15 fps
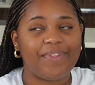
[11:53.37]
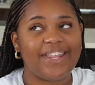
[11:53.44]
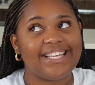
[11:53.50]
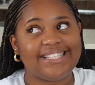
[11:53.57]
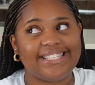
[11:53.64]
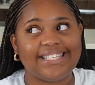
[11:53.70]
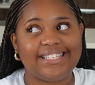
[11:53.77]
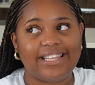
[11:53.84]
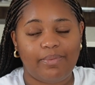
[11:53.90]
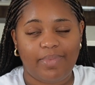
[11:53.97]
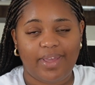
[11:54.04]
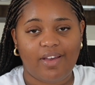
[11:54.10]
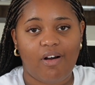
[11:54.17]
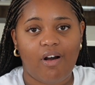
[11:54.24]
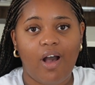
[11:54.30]
It's the same
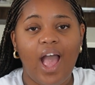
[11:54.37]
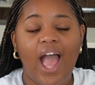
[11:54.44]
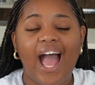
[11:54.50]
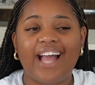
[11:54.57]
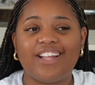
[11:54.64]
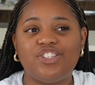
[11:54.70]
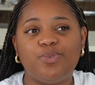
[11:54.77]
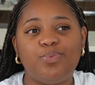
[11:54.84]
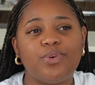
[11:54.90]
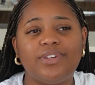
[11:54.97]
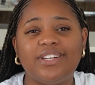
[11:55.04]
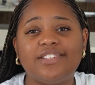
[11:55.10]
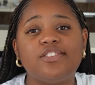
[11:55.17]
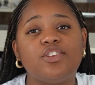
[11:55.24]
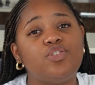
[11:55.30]
here. And to be
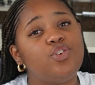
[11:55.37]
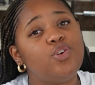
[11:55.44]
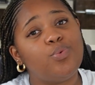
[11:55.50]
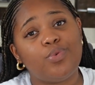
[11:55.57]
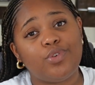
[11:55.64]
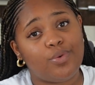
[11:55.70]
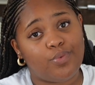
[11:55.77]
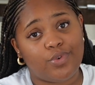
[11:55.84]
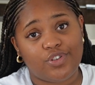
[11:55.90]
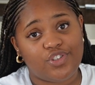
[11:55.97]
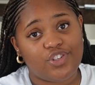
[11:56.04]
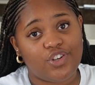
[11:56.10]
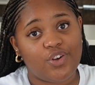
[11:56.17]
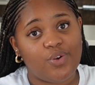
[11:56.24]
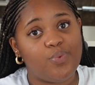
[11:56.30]
honest, you wouldn't want
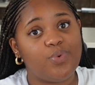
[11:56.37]
to.